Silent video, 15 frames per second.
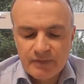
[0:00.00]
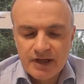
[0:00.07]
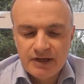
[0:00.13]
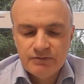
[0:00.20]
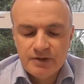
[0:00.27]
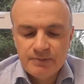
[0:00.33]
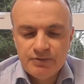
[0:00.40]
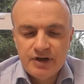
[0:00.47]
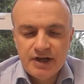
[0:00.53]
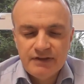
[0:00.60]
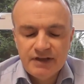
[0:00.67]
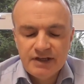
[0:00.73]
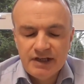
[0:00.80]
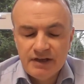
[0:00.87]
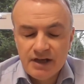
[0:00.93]
And we pray
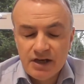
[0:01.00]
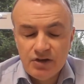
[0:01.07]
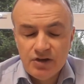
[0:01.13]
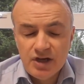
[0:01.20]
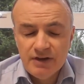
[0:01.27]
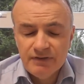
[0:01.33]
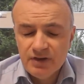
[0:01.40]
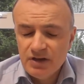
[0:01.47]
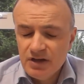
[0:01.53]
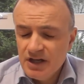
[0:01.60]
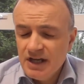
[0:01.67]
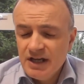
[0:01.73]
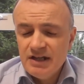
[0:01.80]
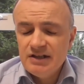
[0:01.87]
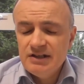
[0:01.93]
that whoever
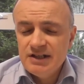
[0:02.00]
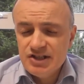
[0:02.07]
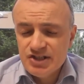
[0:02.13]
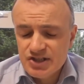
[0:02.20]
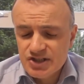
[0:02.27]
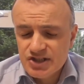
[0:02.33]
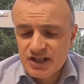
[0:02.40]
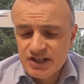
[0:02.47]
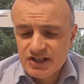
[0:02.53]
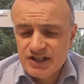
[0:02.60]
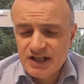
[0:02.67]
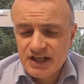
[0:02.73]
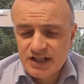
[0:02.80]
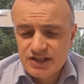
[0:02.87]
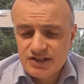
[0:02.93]
listens in
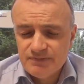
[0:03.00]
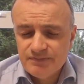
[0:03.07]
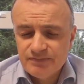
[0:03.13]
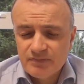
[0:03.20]
tonight,